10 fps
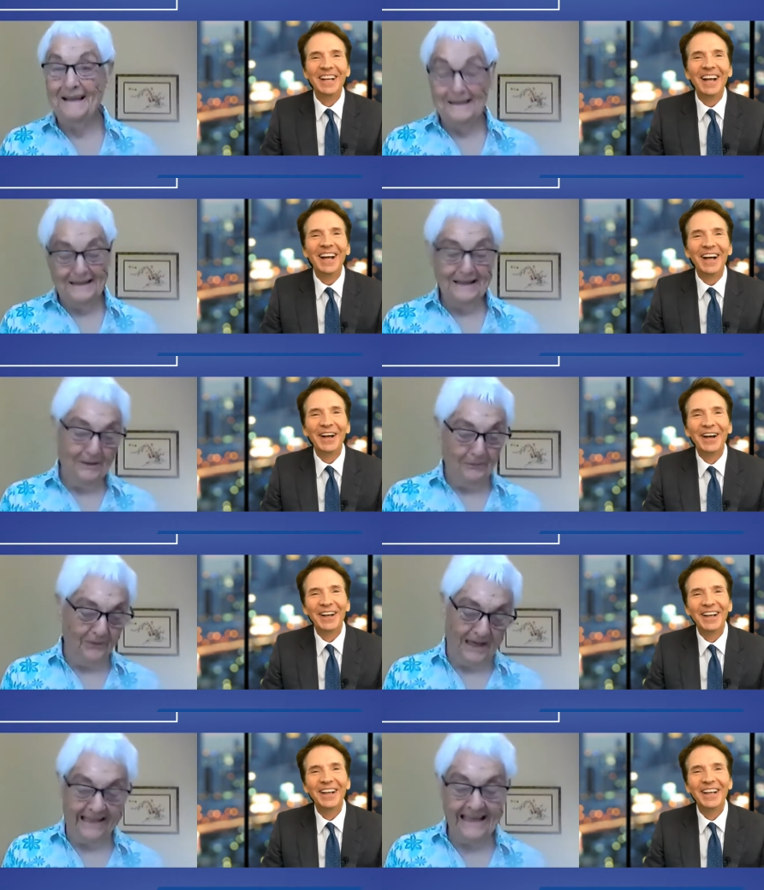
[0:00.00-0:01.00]
Speaker 1: a little
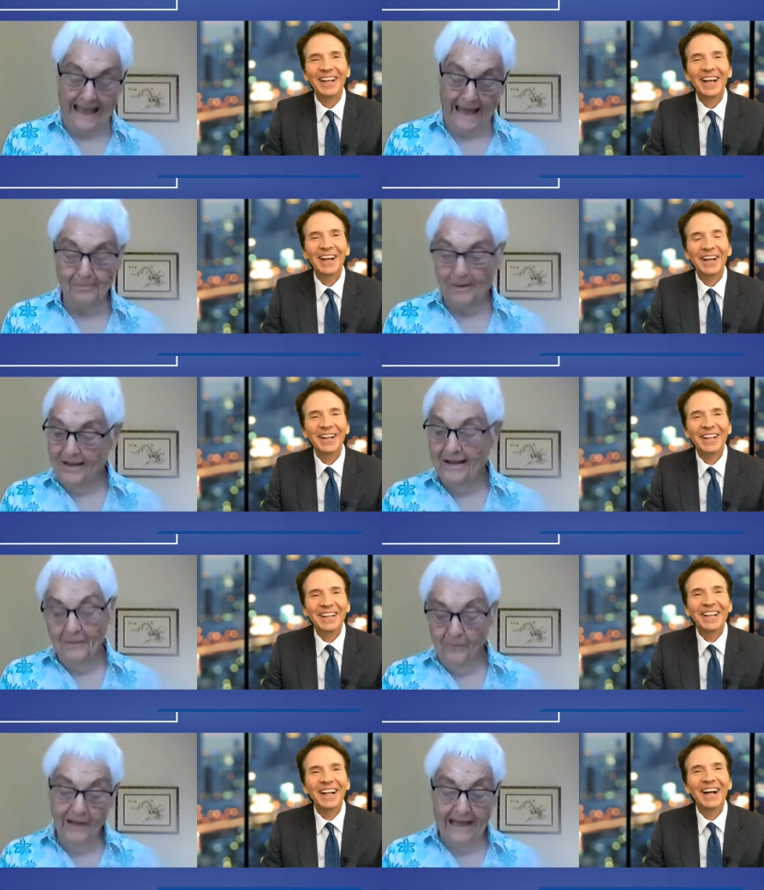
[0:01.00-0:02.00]
recap.
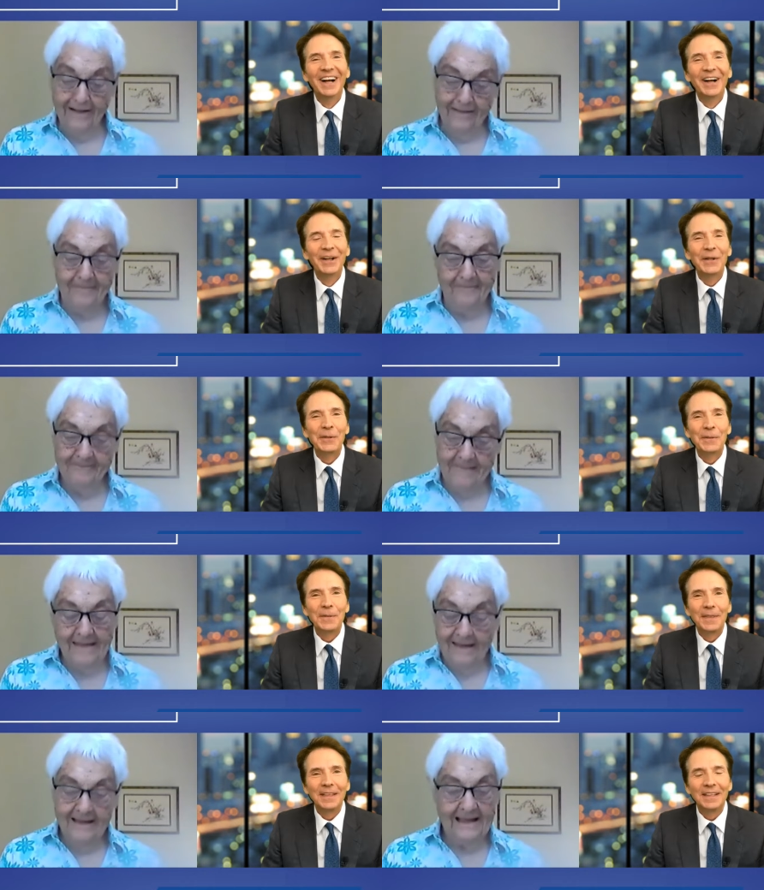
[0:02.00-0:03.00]
Well,
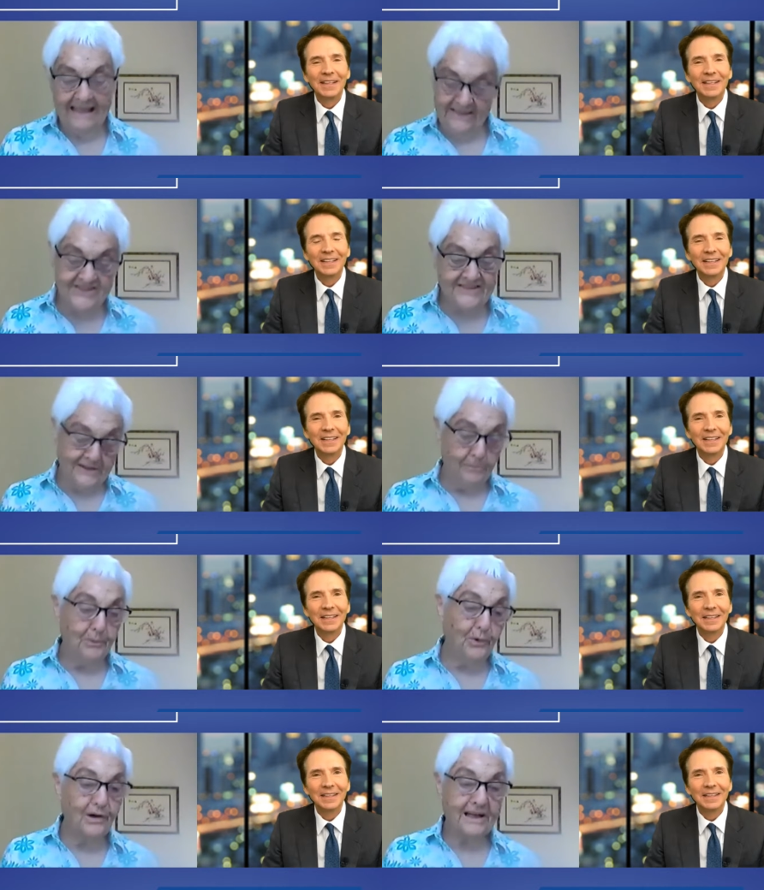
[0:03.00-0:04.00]
it's the
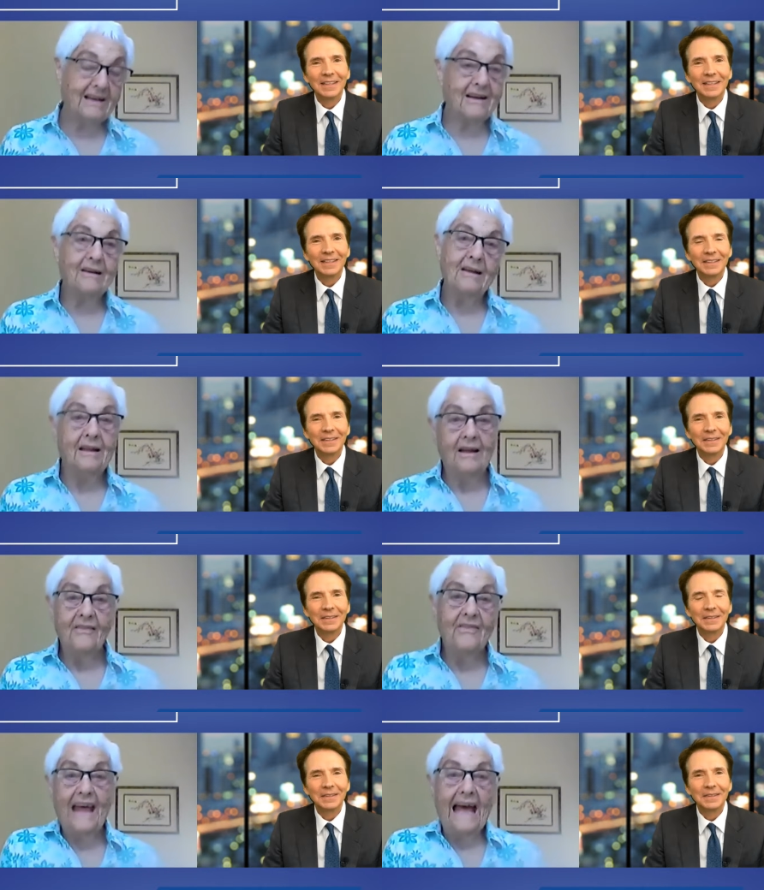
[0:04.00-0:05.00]
book
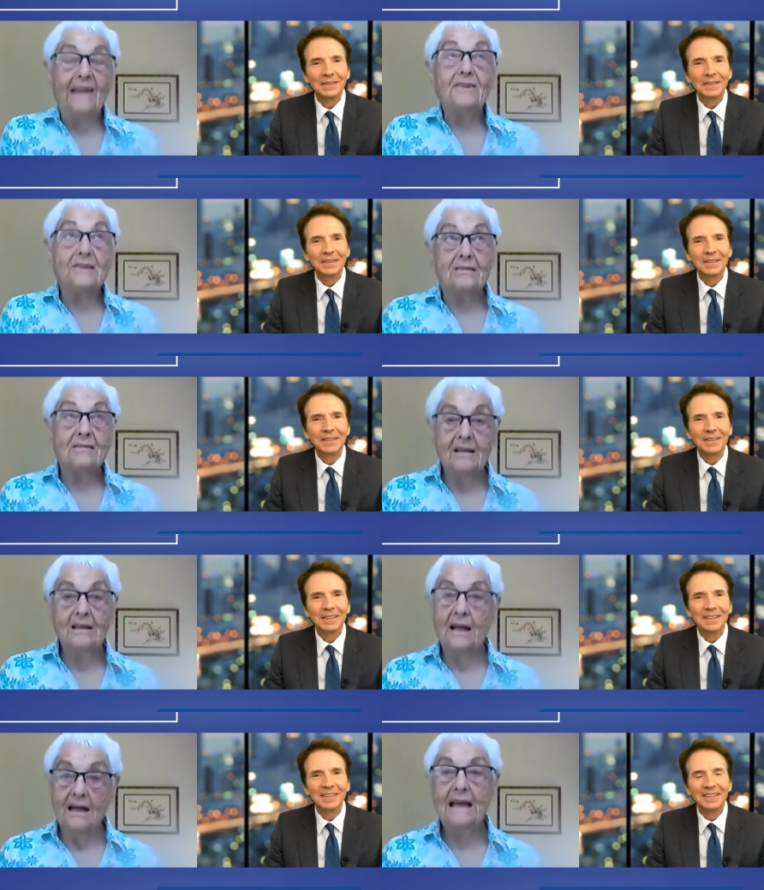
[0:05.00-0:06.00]
that
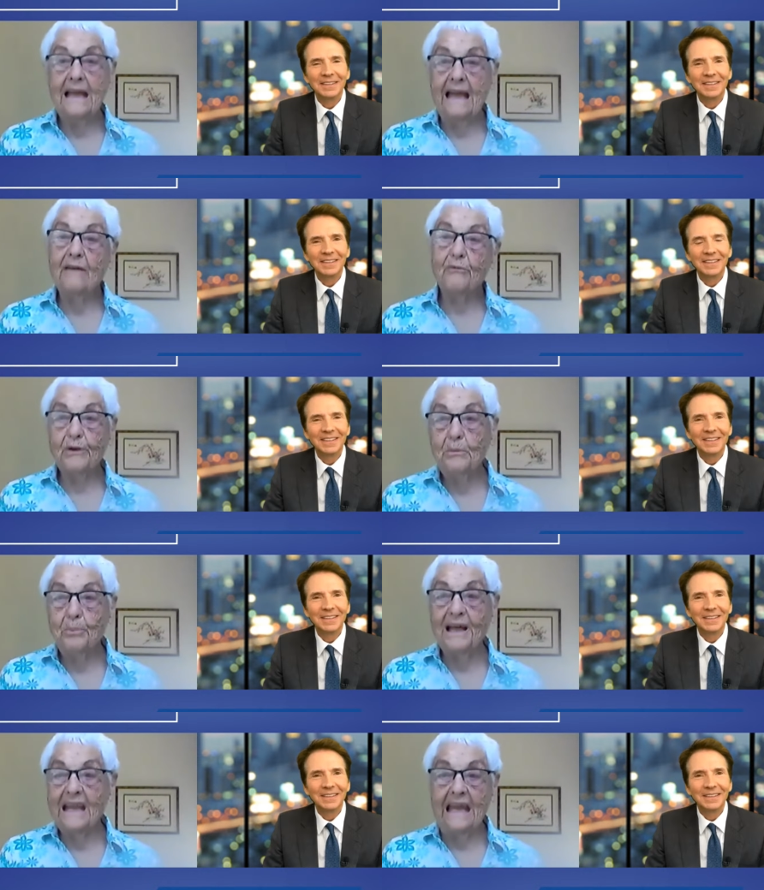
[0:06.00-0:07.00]

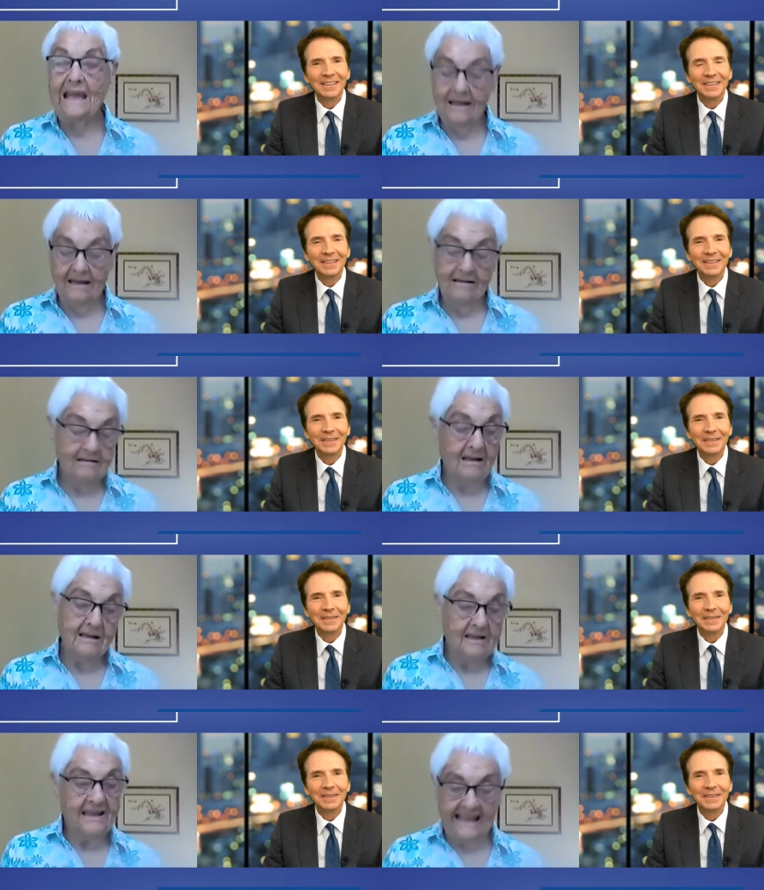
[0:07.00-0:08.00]
everybody
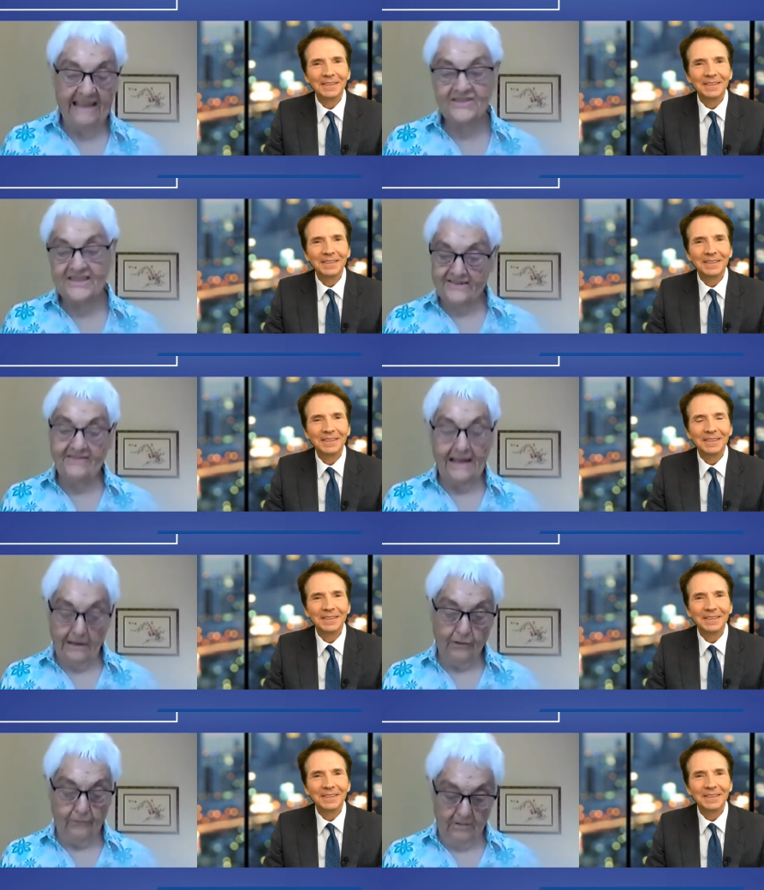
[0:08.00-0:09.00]
gets
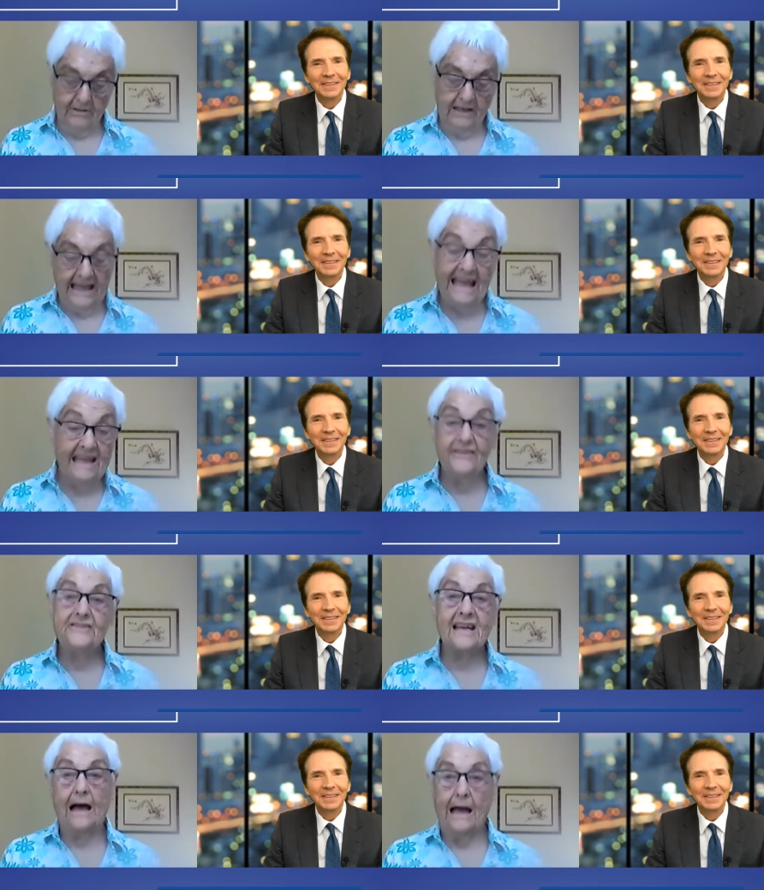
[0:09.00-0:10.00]
their
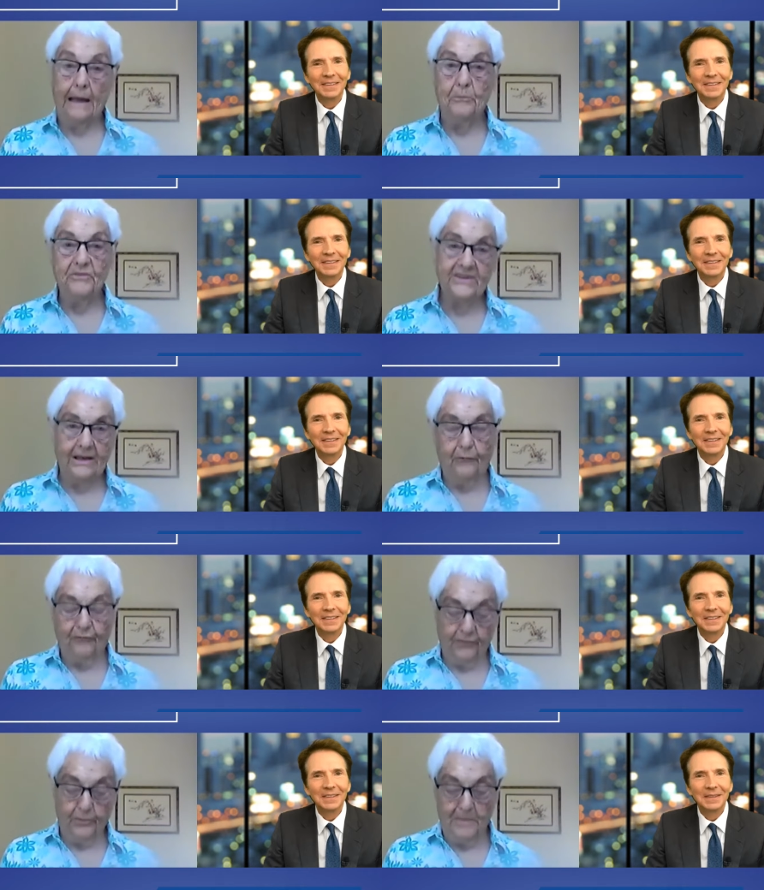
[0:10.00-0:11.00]
end times
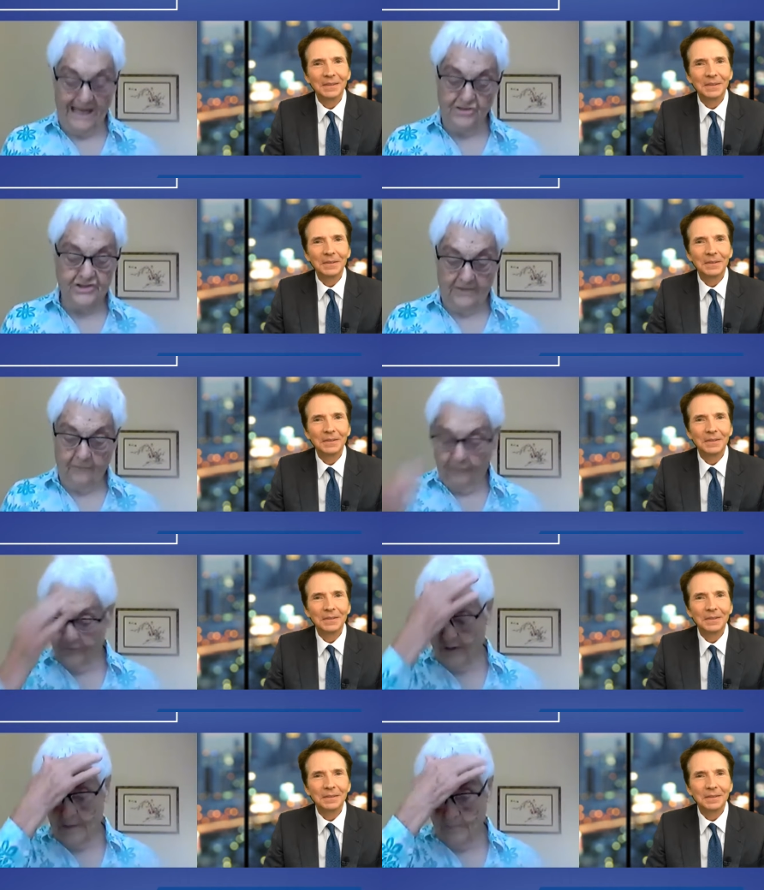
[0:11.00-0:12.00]
information
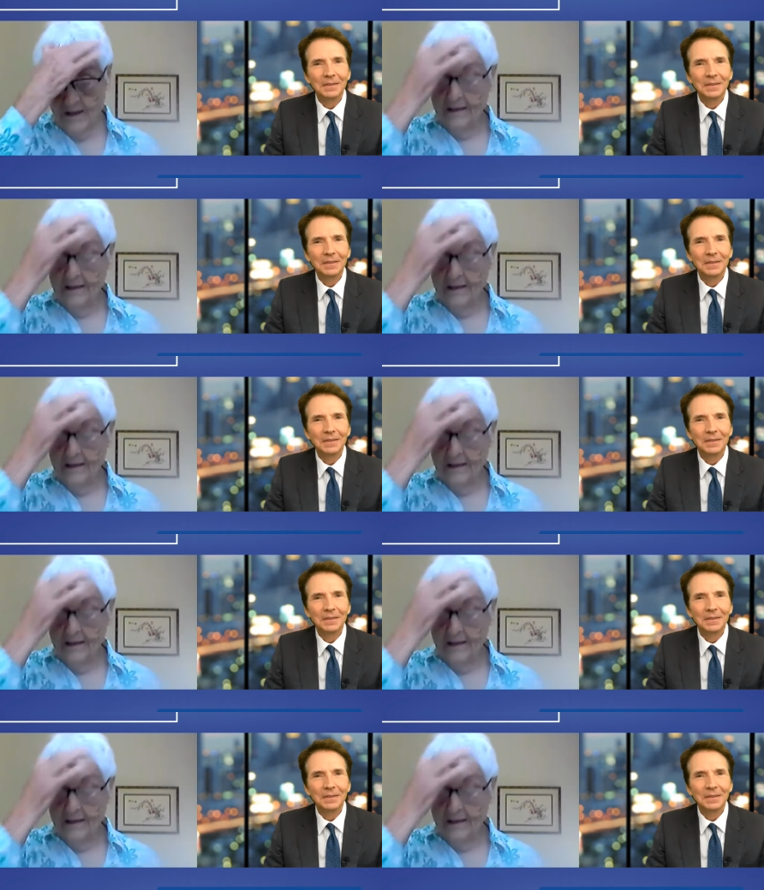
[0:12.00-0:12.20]
from